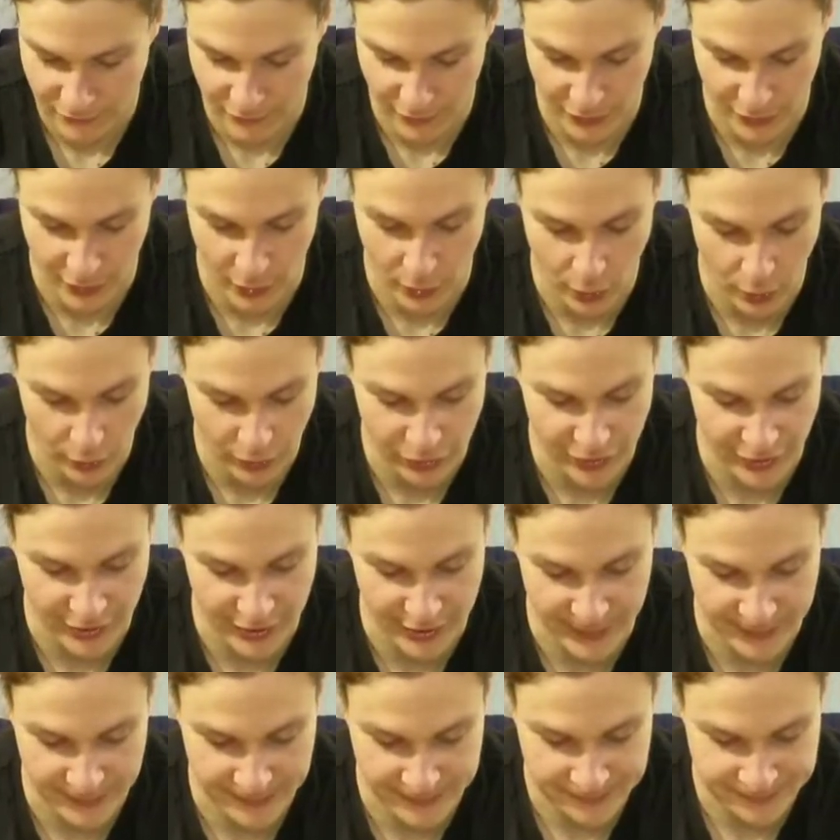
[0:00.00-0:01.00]
for the whole
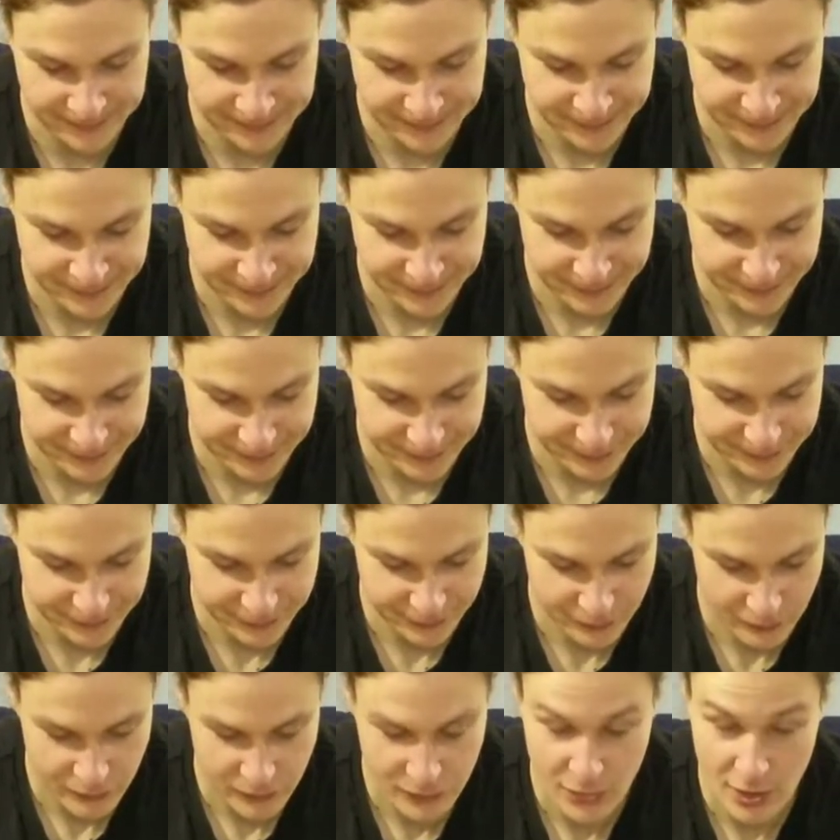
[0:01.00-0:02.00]
thing,
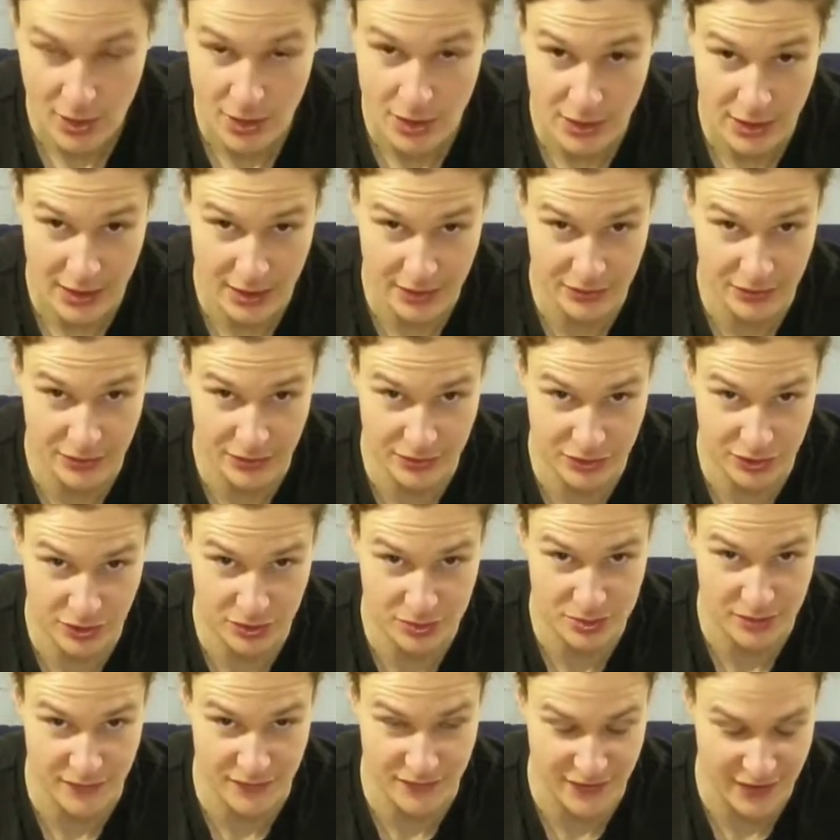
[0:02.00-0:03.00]
in
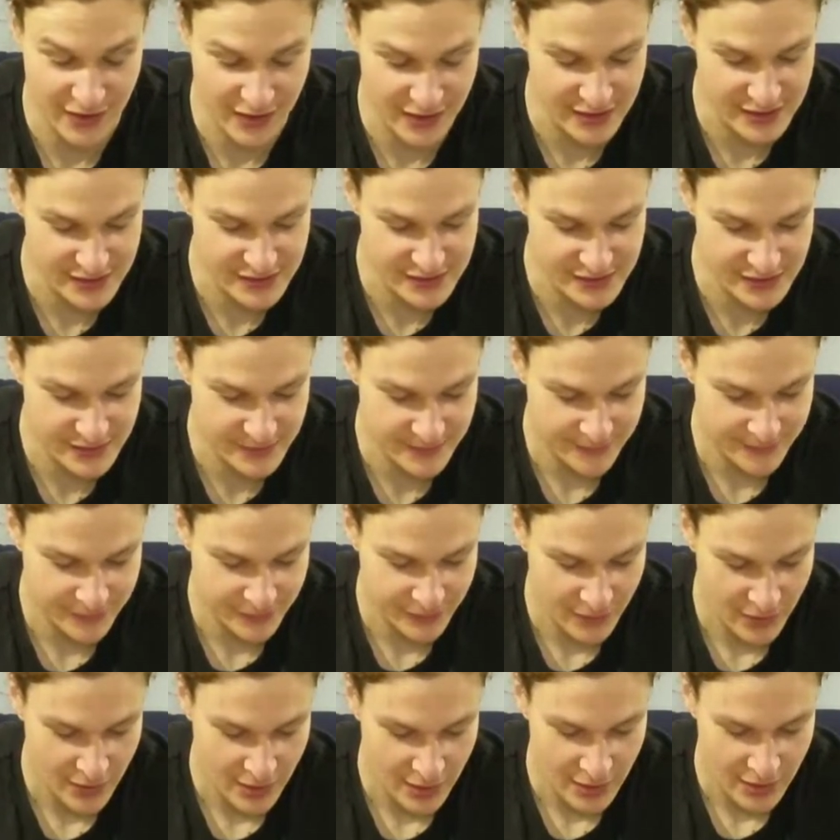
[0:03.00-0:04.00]
terms of taste,
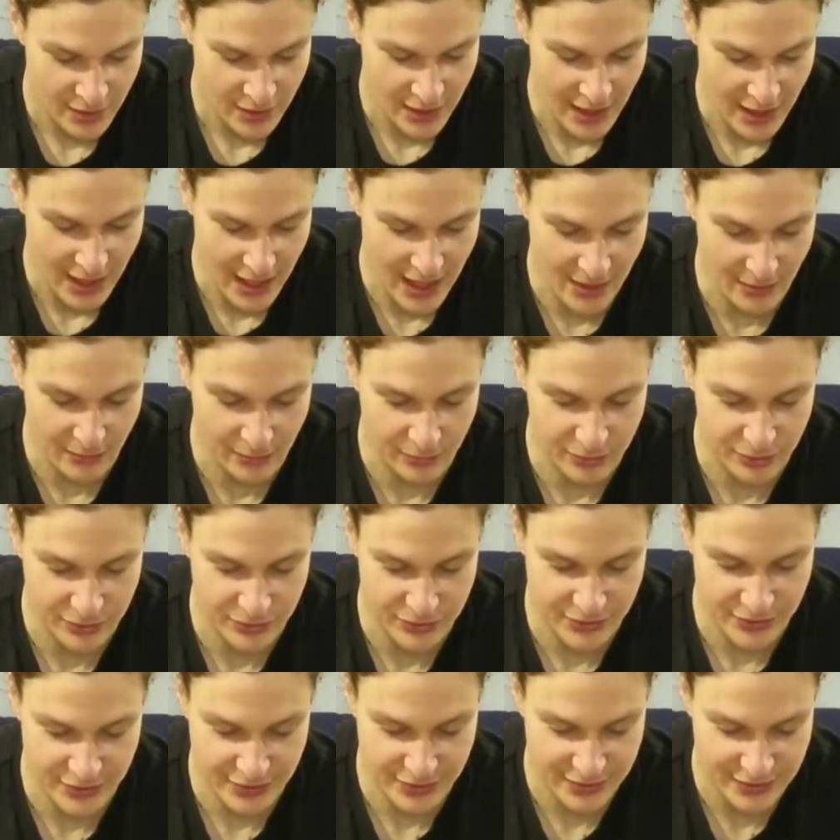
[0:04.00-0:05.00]
I
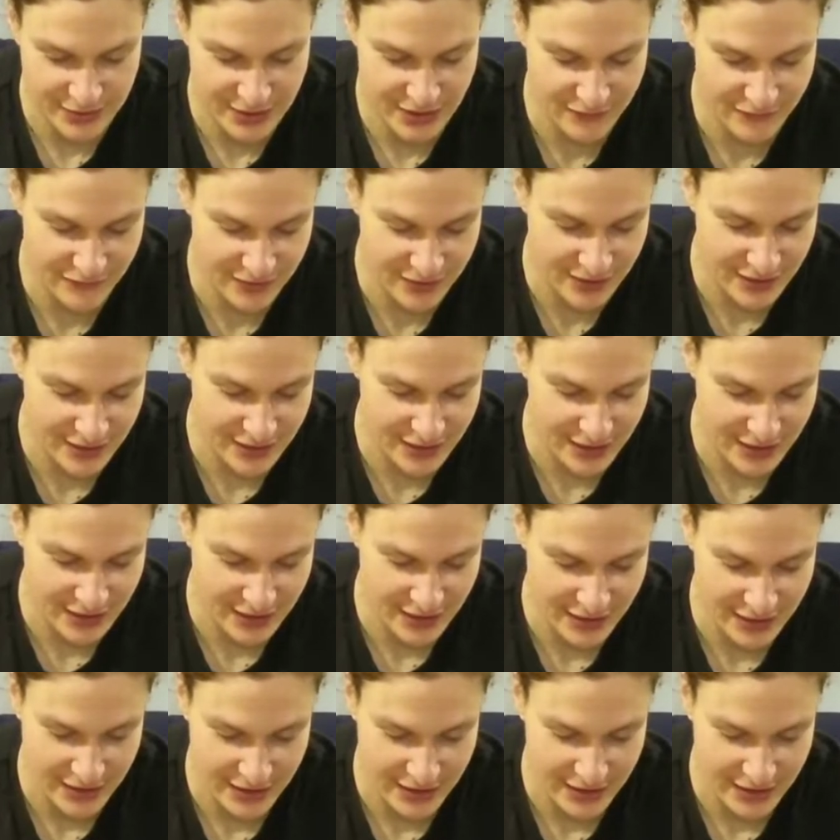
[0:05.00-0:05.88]
would give it